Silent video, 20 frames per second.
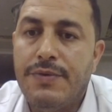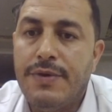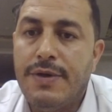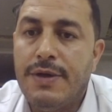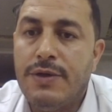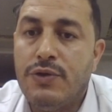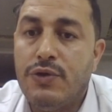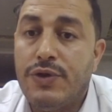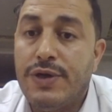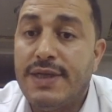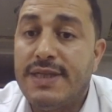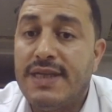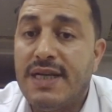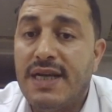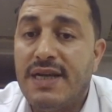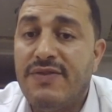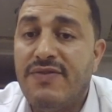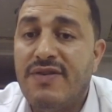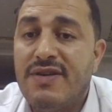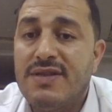
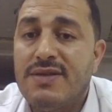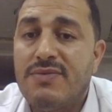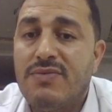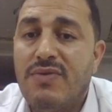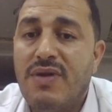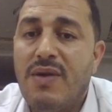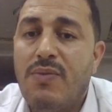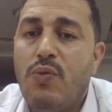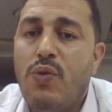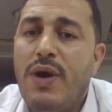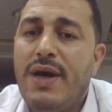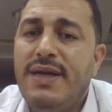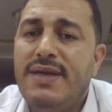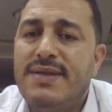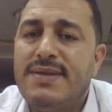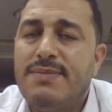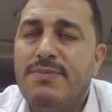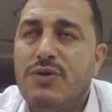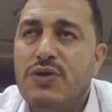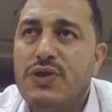Endorectal advanced flap. Why
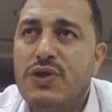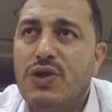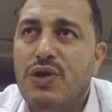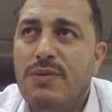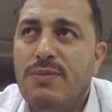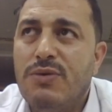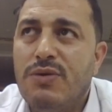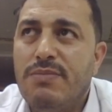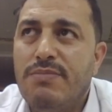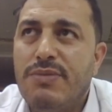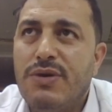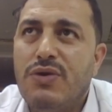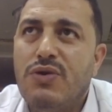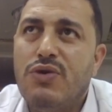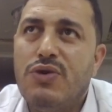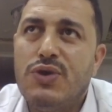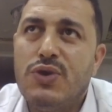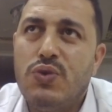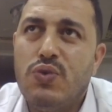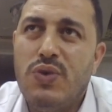it's most common?
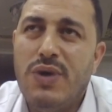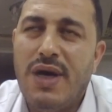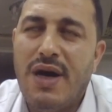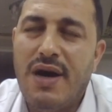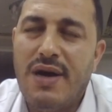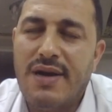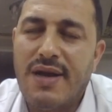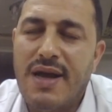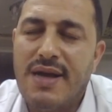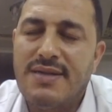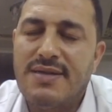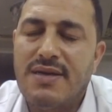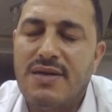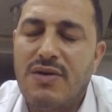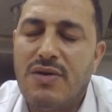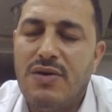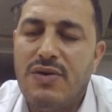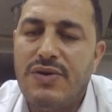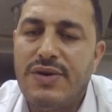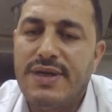Because we are, as a
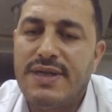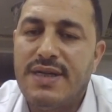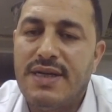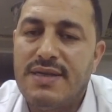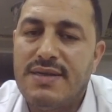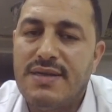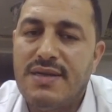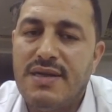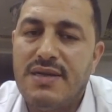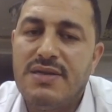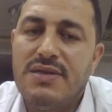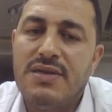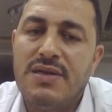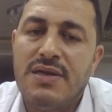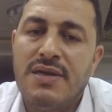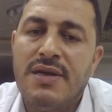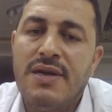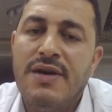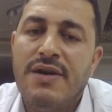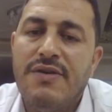colorectal
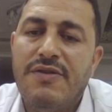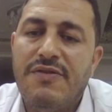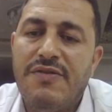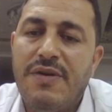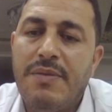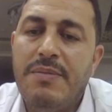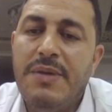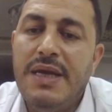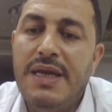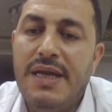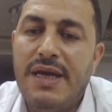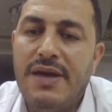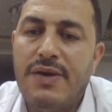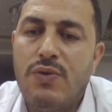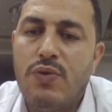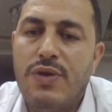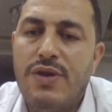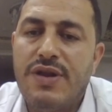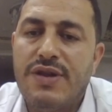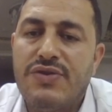surgeon, familiar
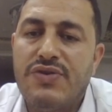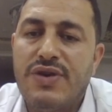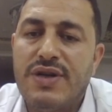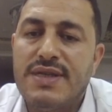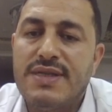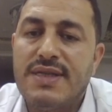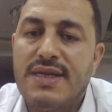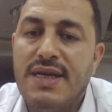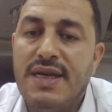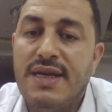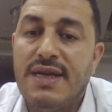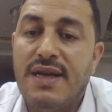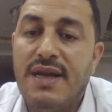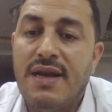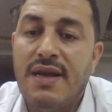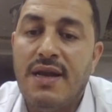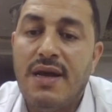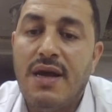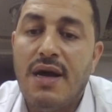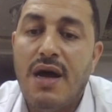with the
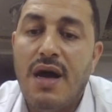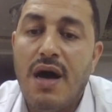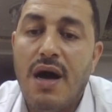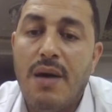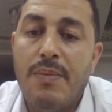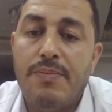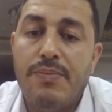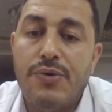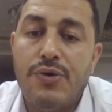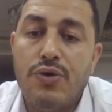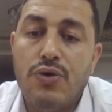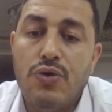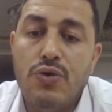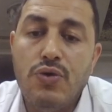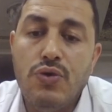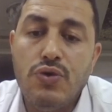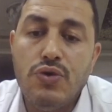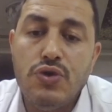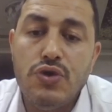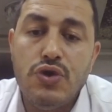transanal
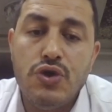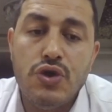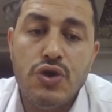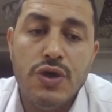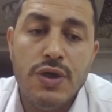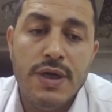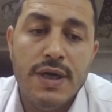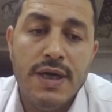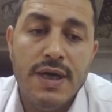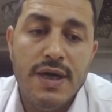approach.